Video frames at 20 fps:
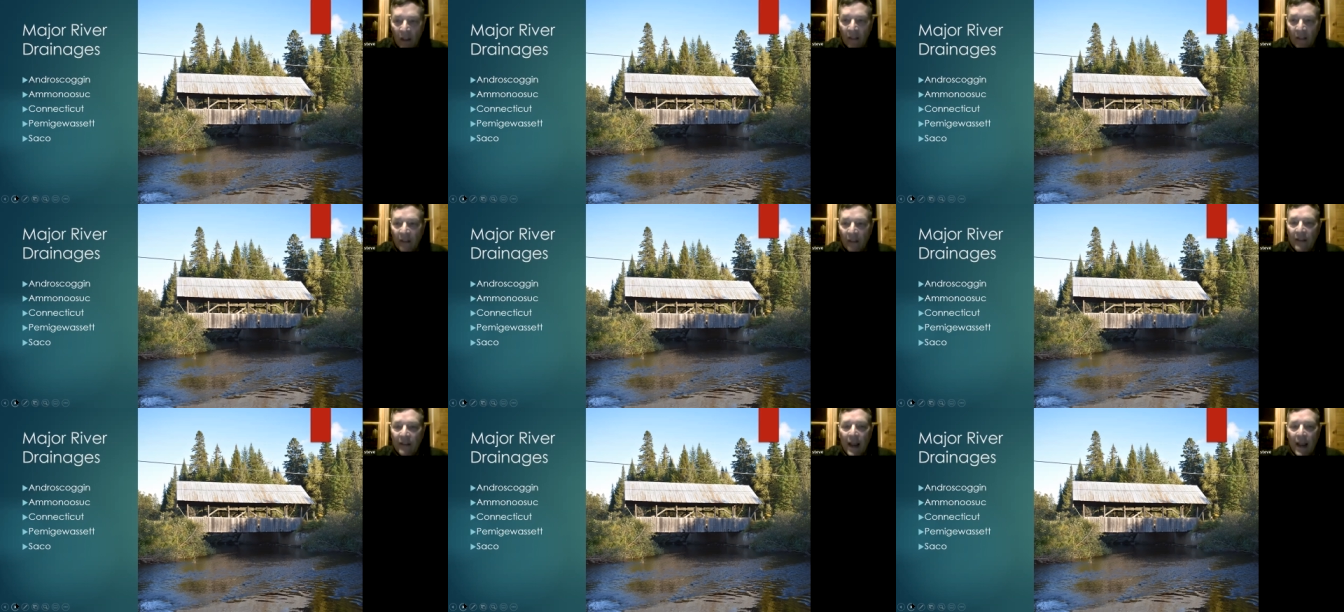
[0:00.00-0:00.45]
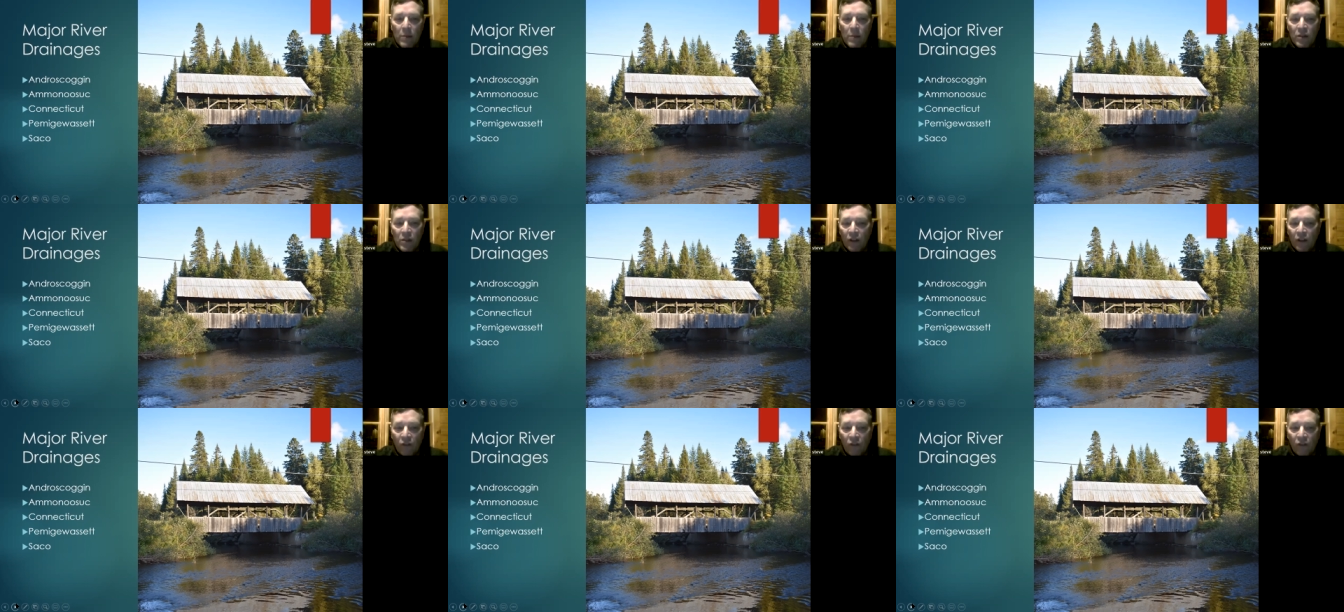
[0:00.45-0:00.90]
The dams
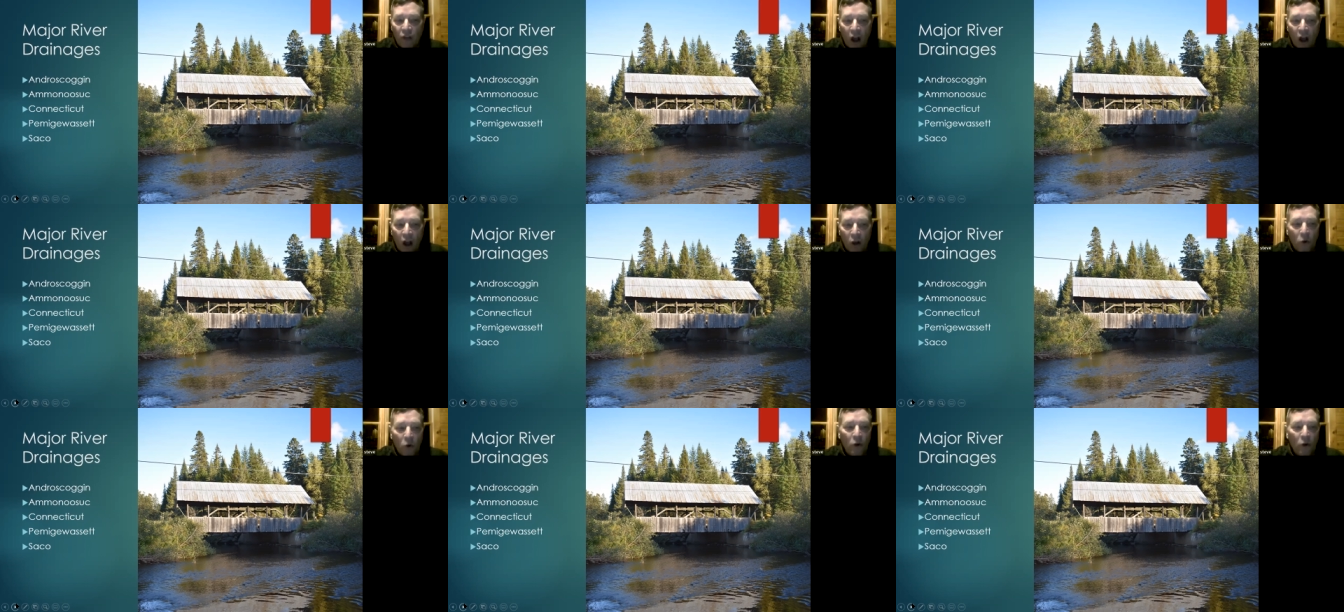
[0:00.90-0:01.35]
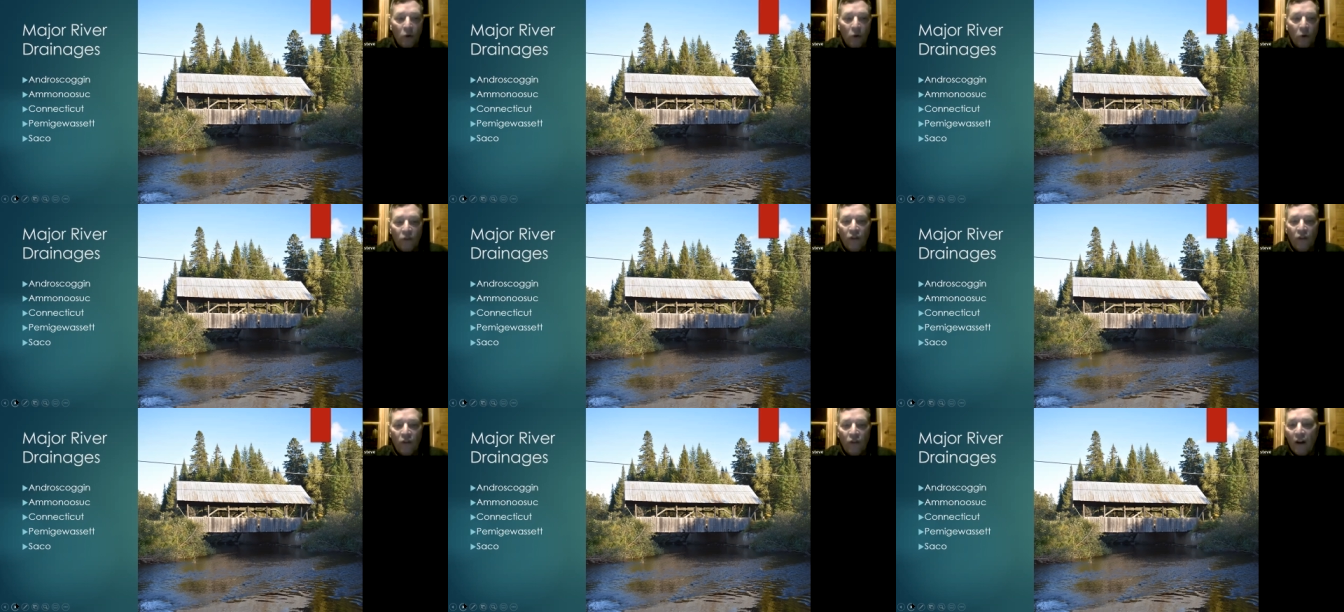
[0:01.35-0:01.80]
in the Saco don't
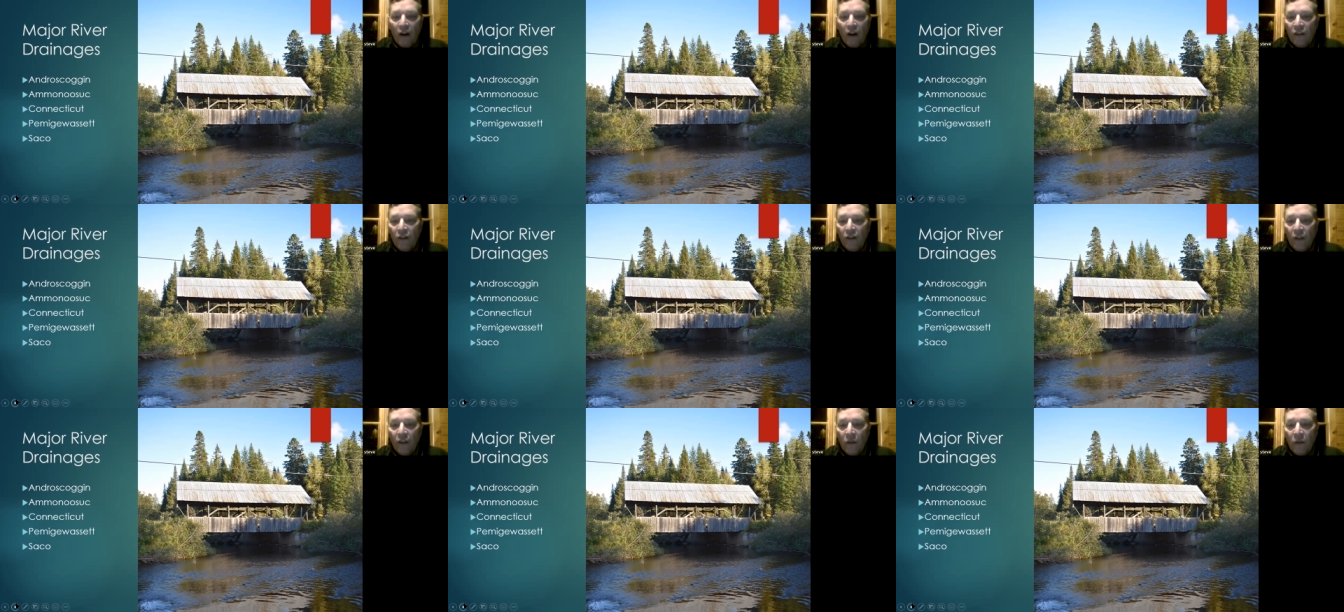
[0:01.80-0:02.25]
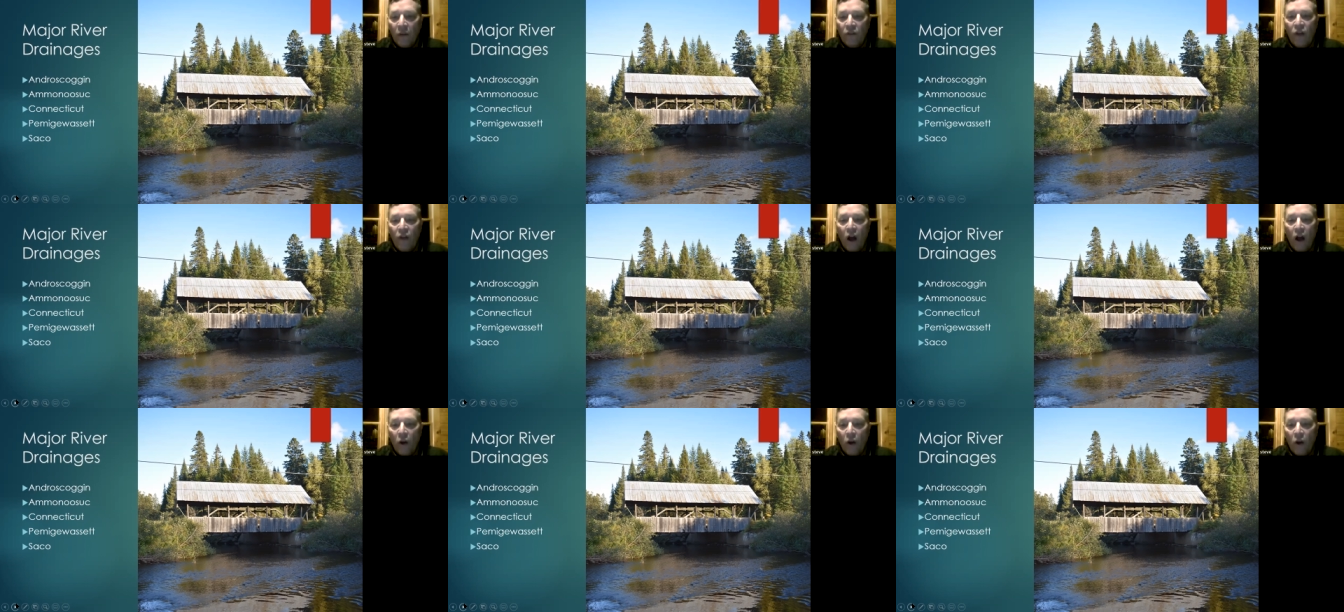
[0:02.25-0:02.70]
start until the
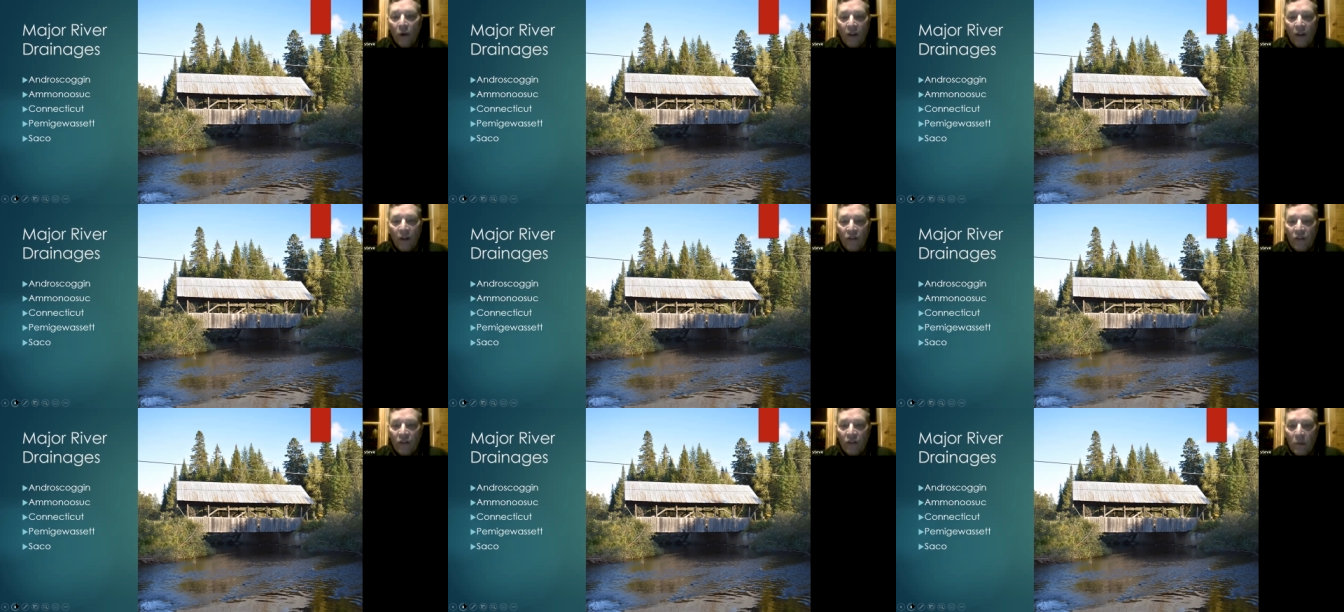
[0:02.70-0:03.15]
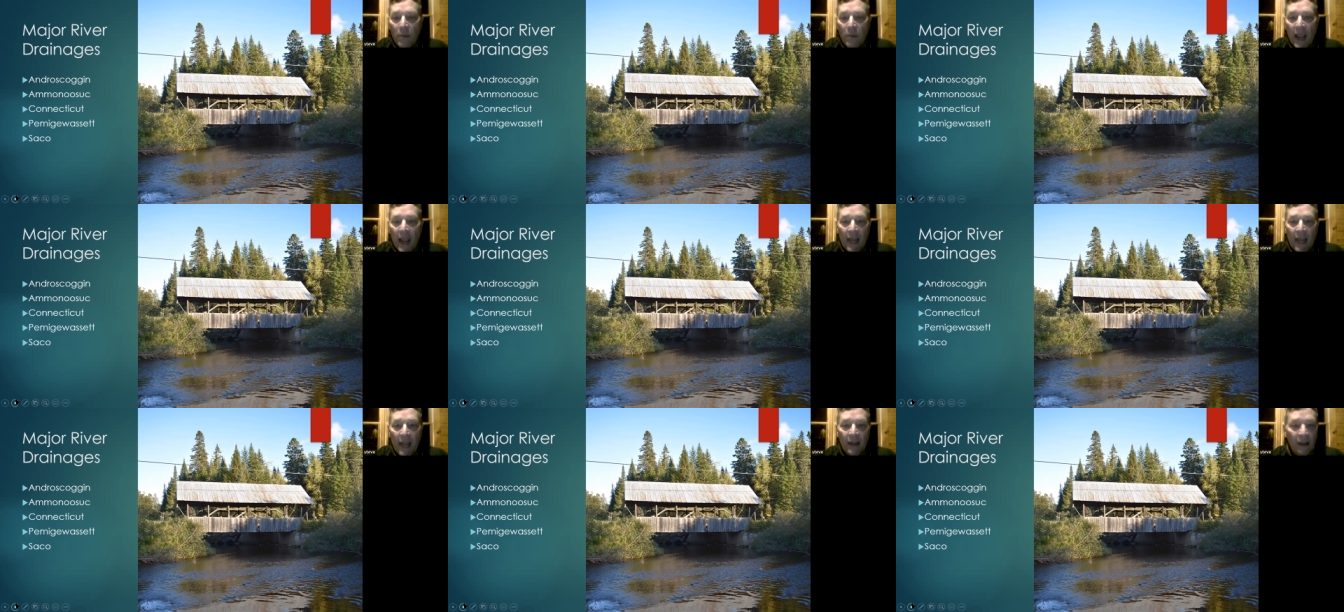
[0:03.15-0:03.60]
Saco gets into
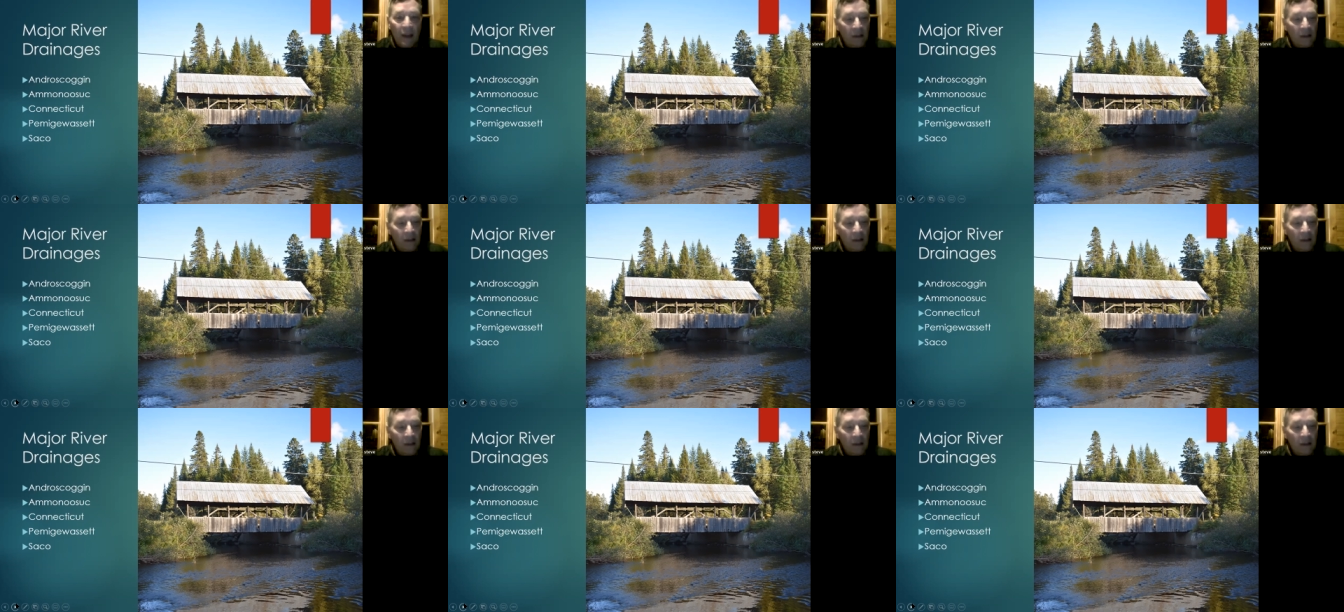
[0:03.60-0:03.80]
Maine.